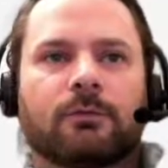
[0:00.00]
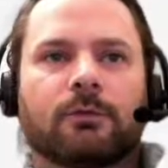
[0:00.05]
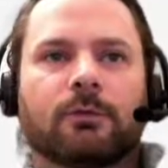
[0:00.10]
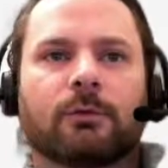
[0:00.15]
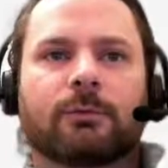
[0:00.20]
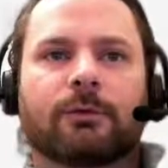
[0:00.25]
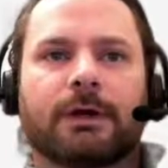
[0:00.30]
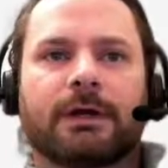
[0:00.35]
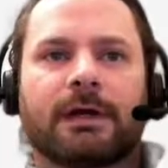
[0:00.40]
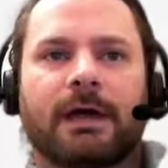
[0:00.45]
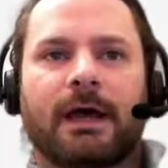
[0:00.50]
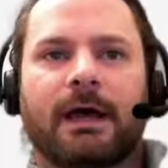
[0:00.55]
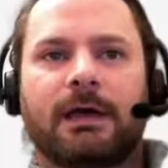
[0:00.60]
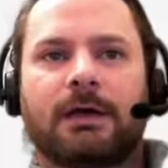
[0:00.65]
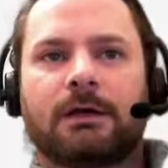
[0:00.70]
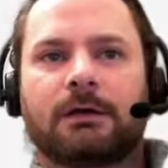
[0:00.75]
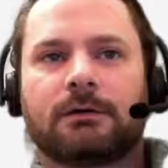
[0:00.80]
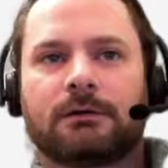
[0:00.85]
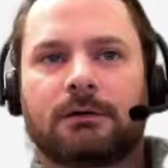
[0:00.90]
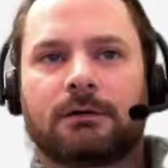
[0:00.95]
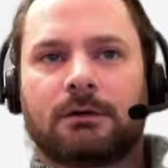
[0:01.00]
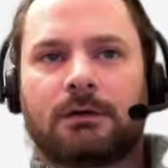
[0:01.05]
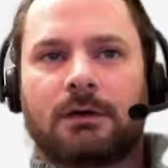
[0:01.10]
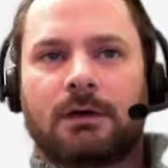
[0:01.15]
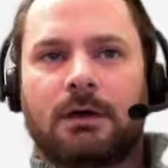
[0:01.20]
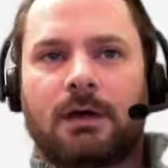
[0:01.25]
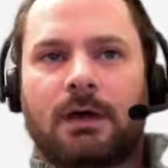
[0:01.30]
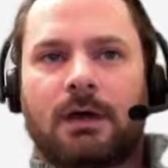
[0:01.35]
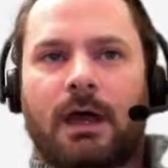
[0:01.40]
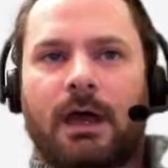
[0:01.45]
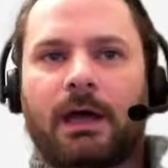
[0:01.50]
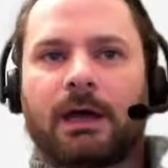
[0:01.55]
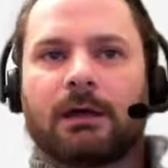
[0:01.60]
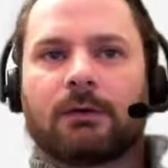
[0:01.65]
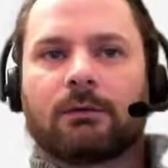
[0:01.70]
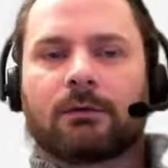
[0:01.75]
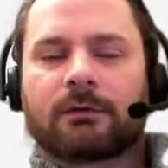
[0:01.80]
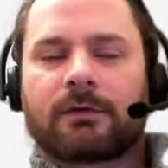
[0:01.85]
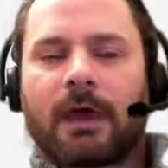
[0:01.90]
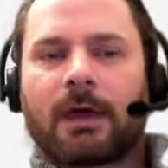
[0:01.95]
We'll print a
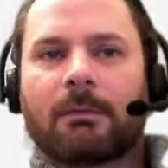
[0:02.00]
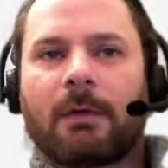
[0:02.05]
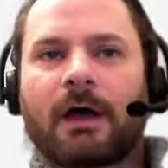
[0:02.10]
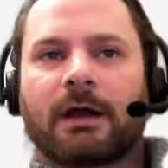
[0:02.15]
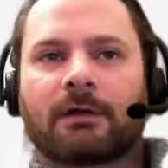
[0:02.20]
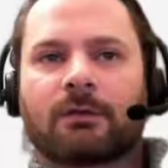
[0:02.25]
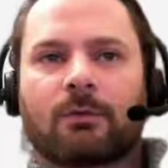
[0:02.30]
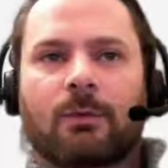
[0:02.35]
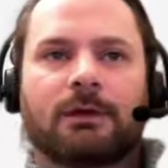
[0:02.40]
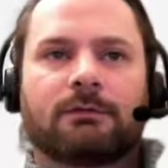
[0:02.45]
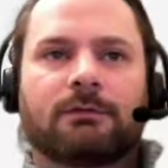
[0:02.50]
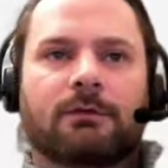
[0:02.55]
equals a minus 1,